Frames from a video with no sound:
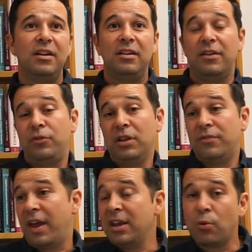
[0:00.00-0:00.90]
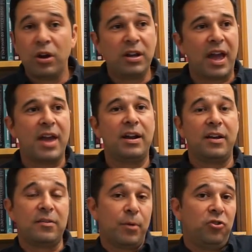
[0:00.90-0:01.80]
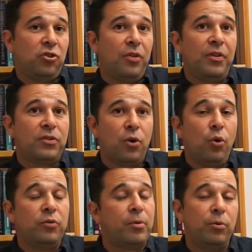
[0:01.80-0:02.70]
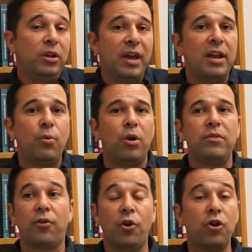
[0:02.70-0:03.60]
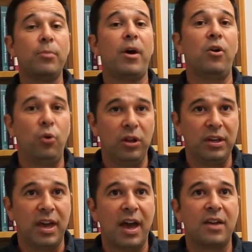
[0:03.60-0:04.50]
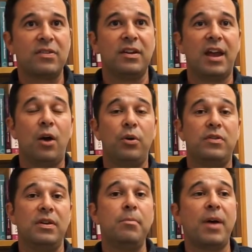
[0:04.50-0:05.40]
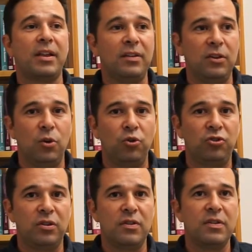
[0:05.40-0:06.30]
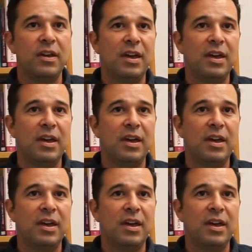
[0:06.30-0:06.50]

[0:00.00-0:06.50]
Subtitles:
If you live anywhere in Canada, especially on this coast, but really anywhere, you've heard about oil and gas and how it's impacting the oceans